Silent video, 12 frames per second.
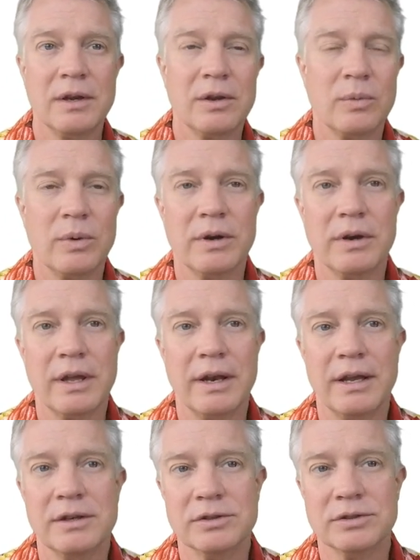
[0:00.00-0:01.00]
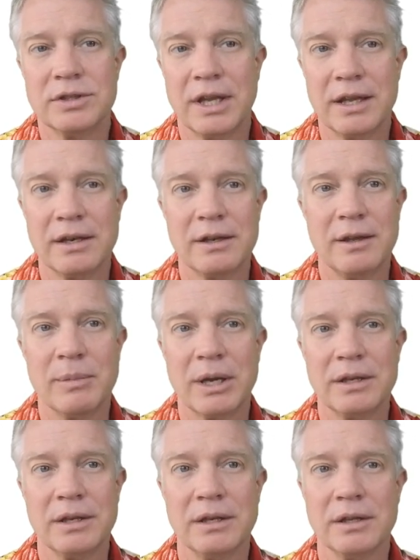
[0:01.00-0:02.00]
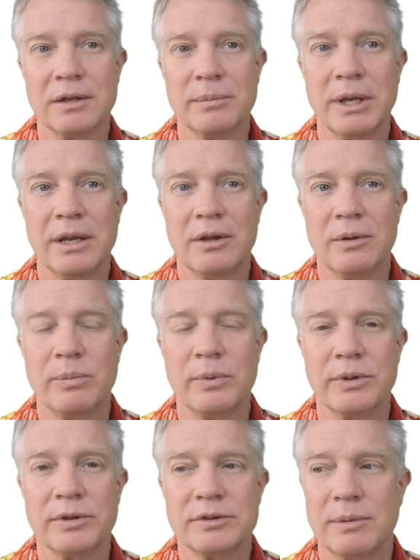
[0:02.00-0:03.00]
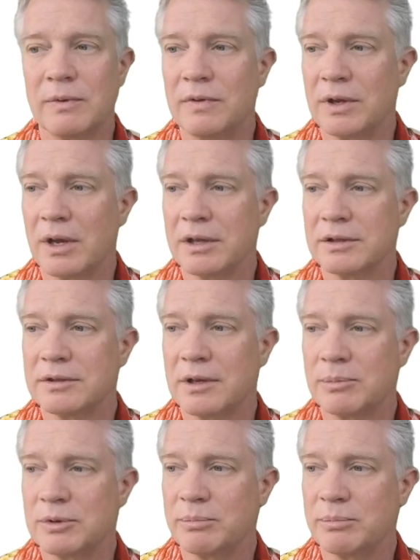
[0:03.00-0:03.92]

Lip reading: where at ages 10 they might need a little bit of help with some of the concepts,